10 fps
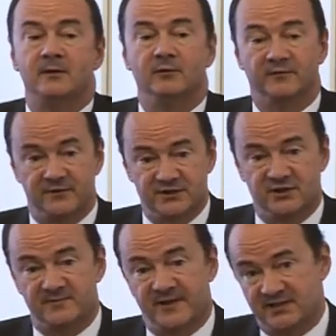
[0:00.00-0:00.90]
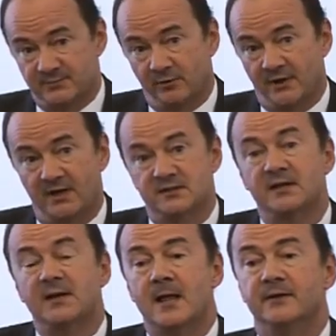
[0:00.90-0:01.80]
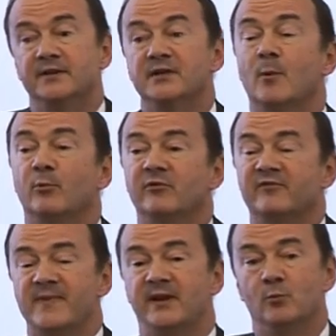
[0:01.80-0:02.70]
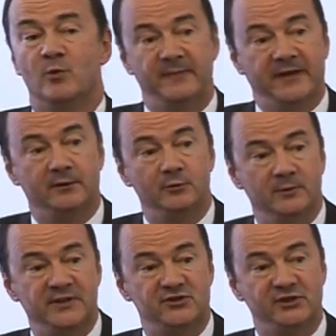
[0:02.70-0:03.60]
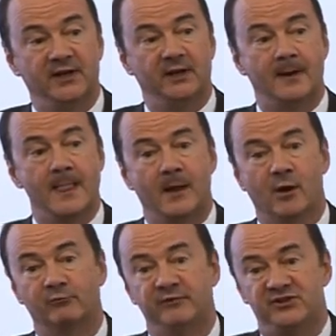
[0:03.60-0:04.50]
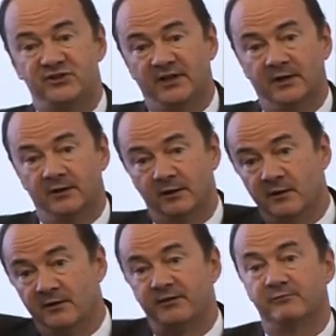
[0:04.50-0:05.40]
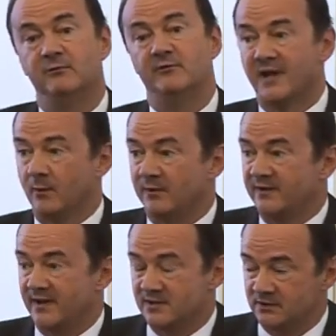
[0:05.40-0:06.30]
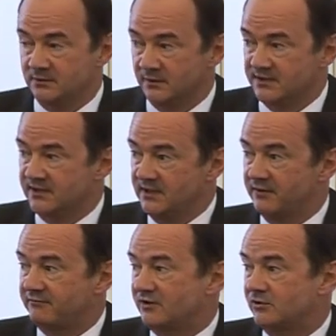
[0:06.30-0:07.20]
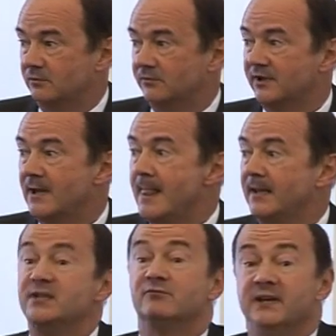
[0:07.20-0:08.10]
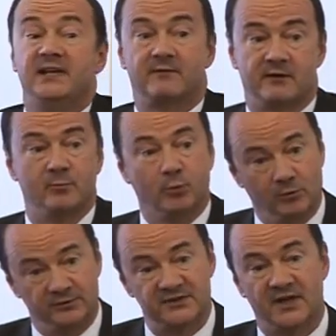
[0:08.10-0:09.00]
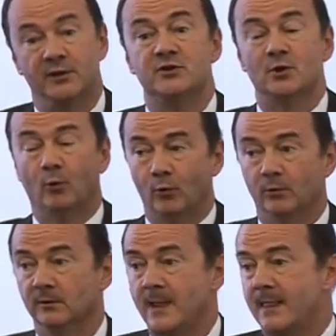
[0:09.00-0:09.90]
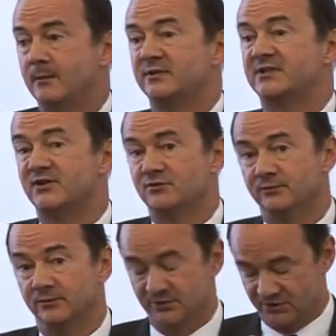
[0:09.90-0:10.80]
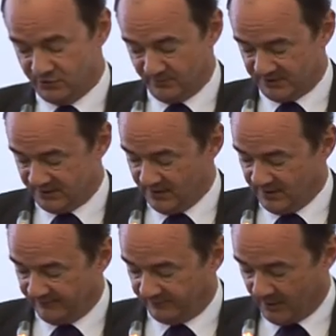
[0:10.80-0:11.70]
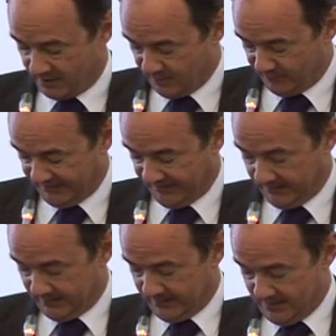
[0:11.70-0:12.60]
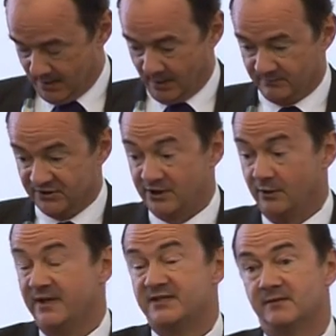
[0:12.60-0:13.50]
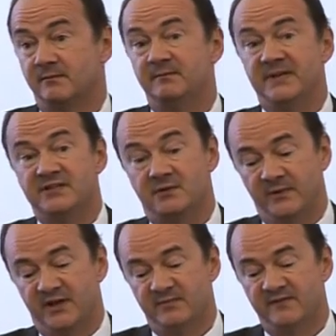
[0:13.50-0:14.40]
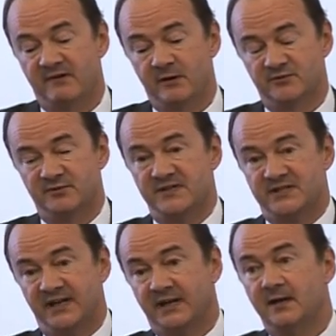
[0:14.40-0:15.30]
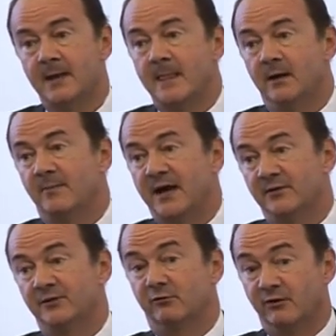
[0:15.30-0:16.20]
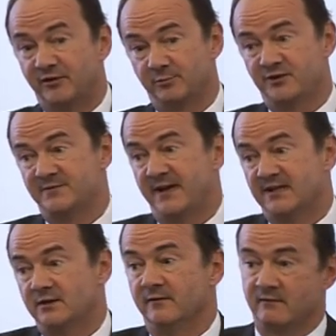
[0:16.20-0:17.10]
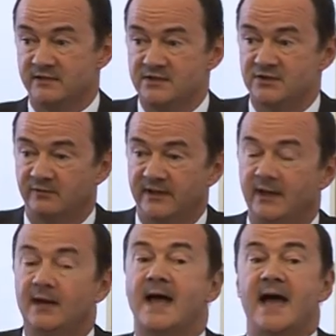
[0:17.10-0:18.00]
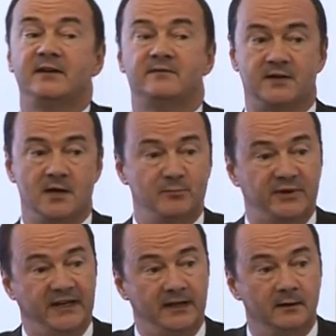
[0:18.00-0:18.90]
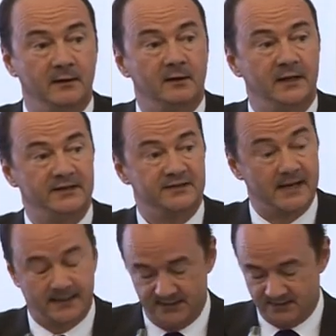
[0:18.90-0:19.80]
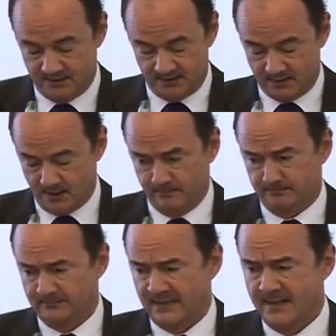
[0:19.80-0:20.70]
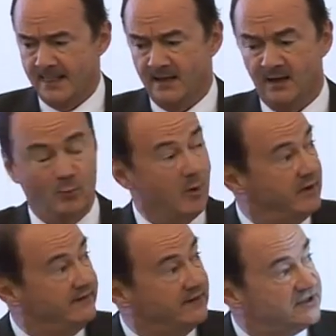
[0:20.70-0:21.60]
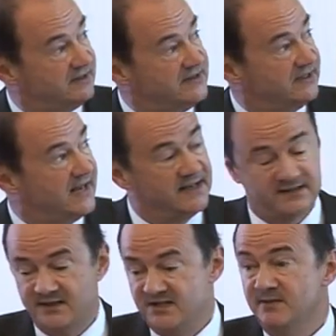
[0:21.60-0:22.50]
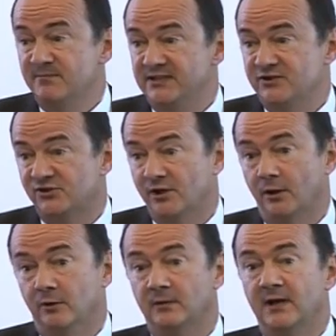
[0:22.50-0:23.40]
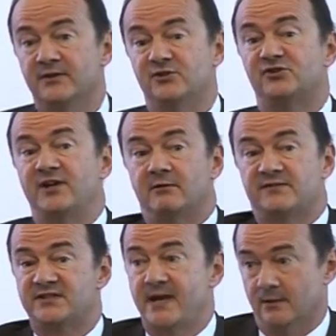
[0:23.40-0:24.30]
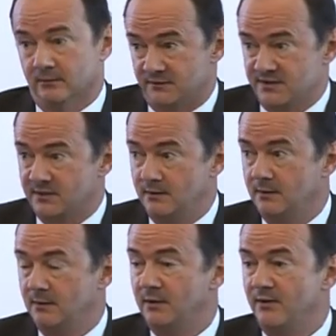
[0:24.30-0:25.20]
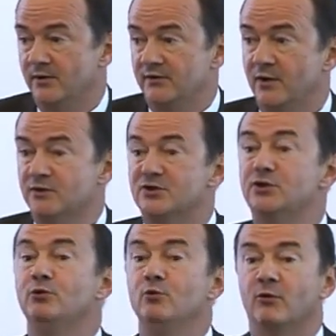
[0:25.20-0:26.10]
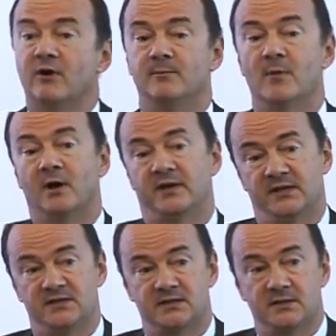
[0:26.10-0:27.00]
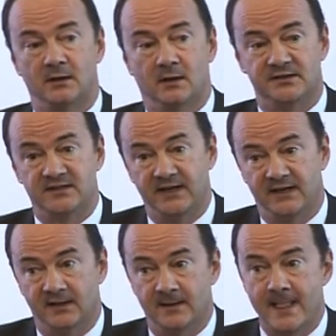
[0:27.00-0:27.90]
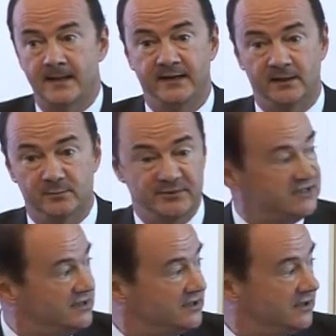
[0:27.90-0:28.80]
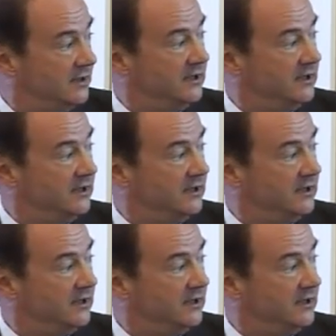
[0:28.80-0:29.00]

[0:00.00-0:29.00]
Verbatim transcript: your first cosmetics product. And the number of men and women who each year are reaching and going through that $1,000 a year threshold is really very important. And those are all potential new consumers for our company. Um, so it means that we can be very optimistic about the growth prospects of our industry and of the company in the decades to come. And one way of illustrating that is simply to show the share of sales that those new growing markets are taking in our business.